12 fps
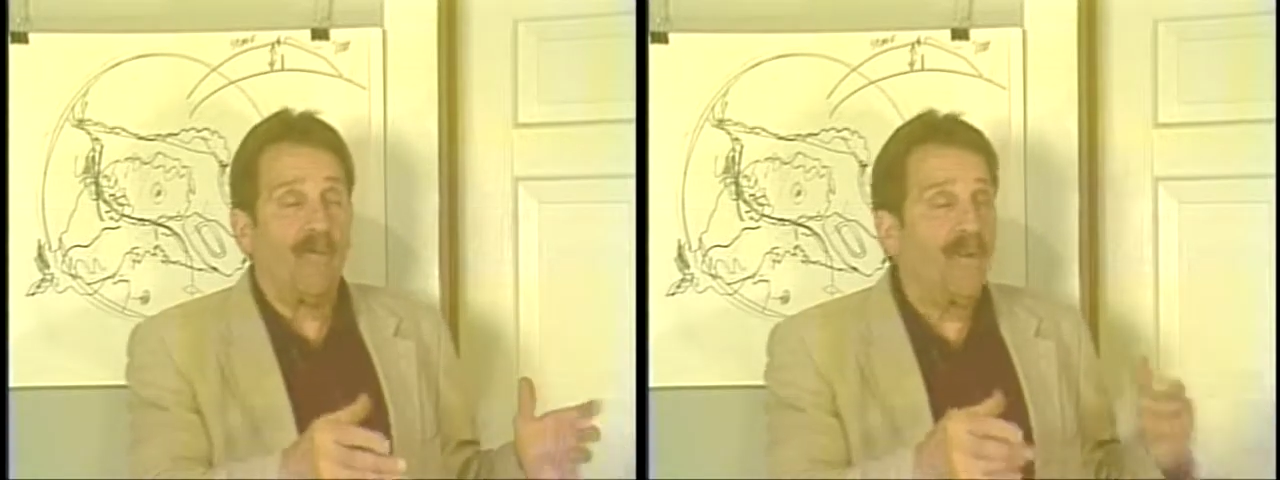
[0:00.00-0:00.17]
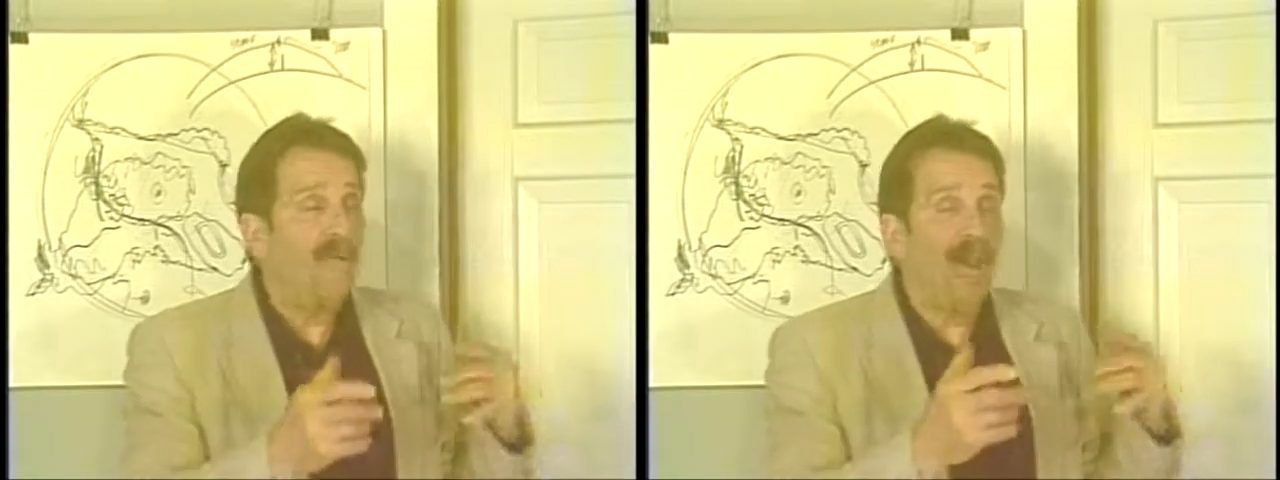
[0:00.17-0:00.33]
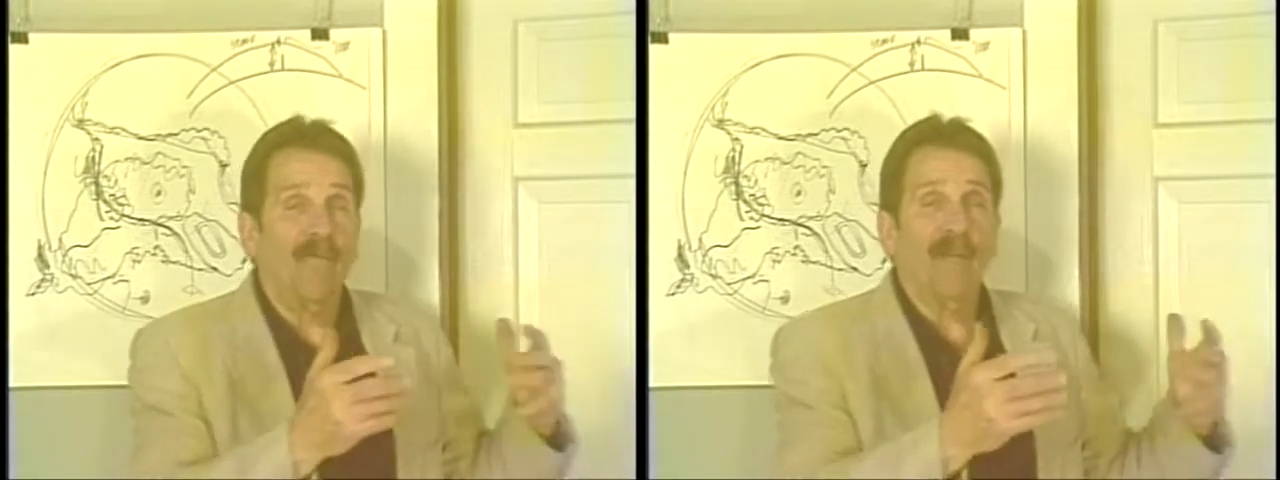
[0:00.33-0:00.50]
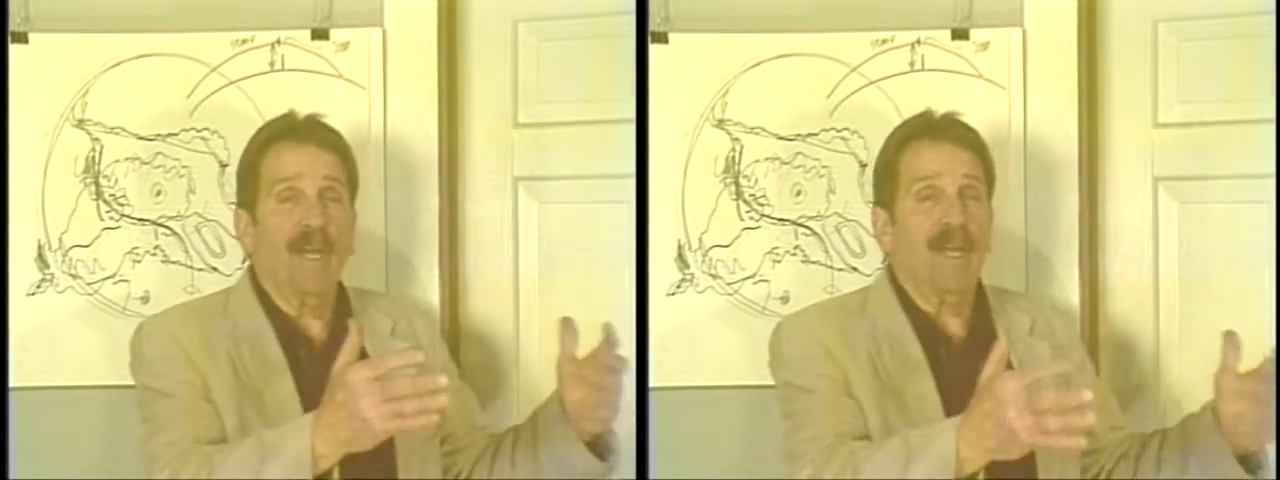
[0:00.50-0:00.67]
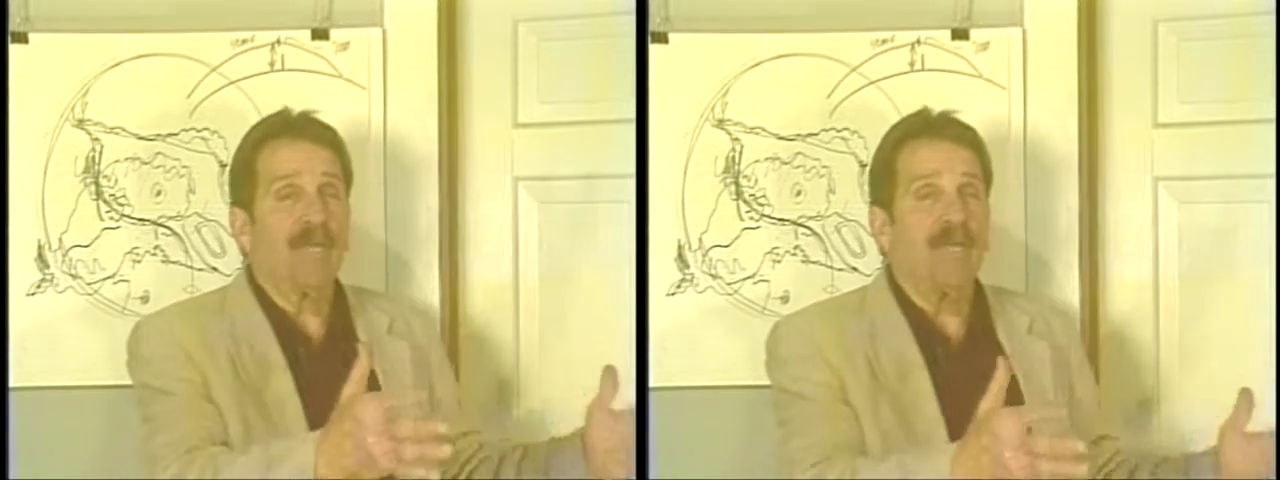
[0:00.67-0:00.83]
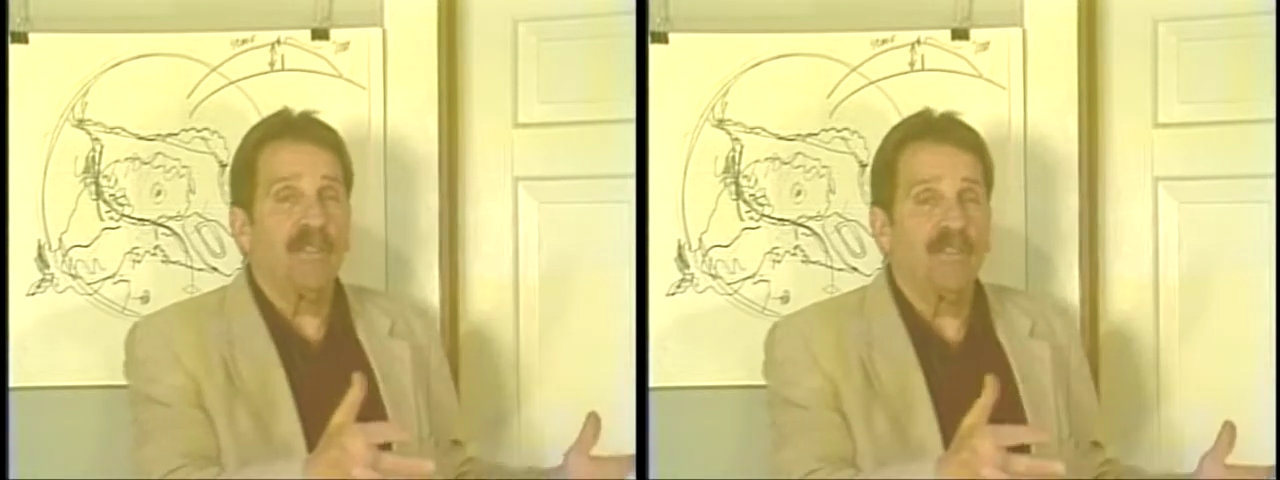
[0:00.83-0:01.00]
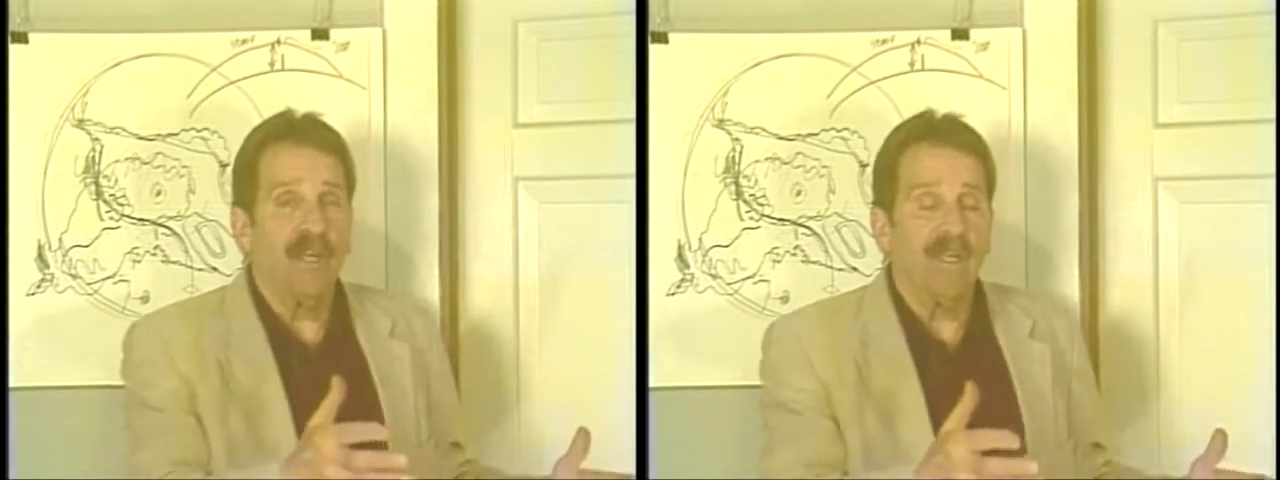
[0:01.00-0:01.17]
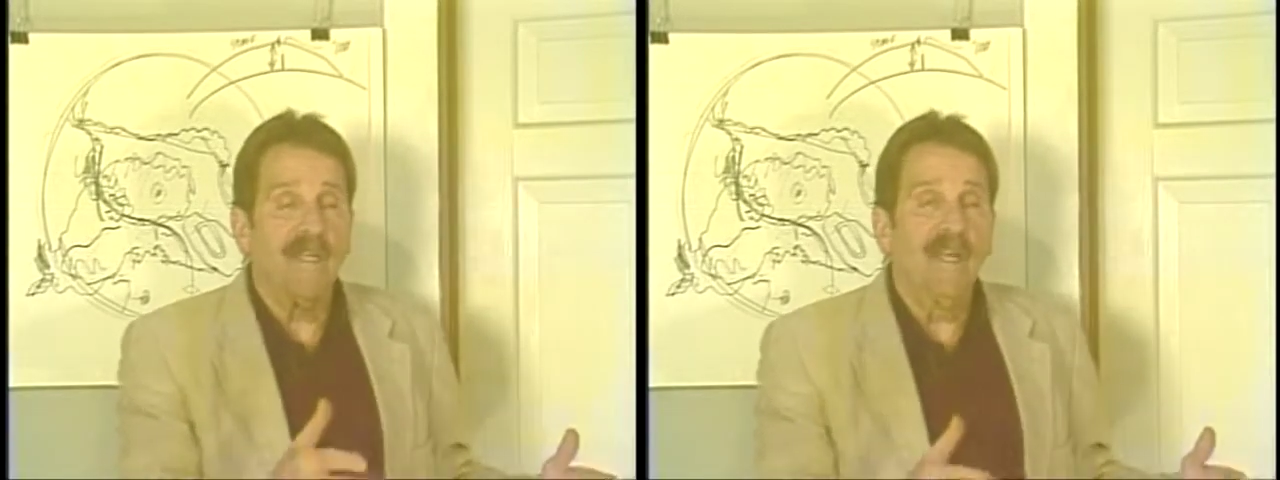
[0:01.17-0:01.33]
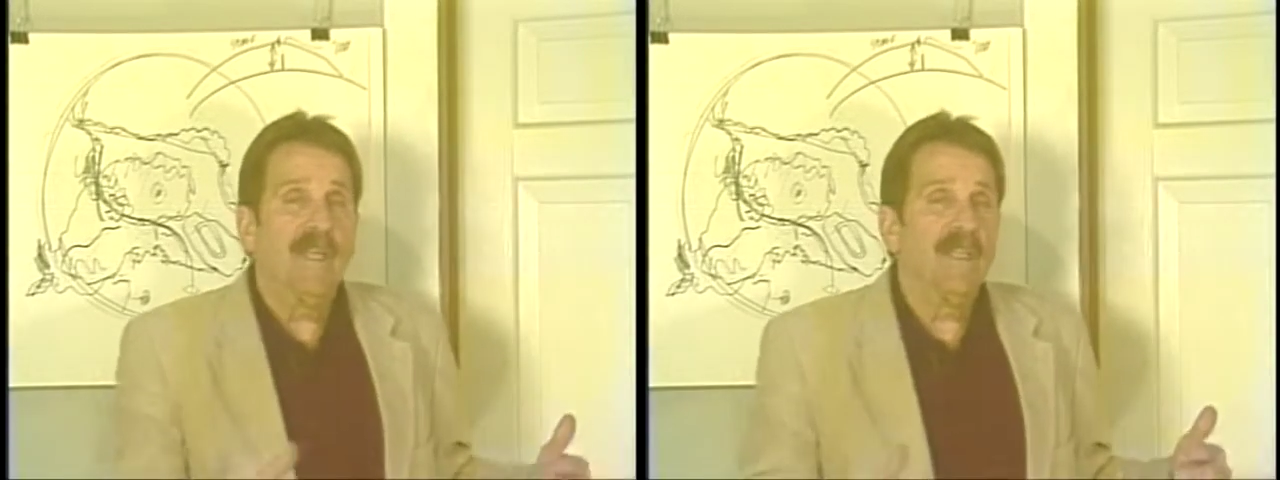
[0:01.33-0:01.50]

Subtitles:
We do have Lake Michigan,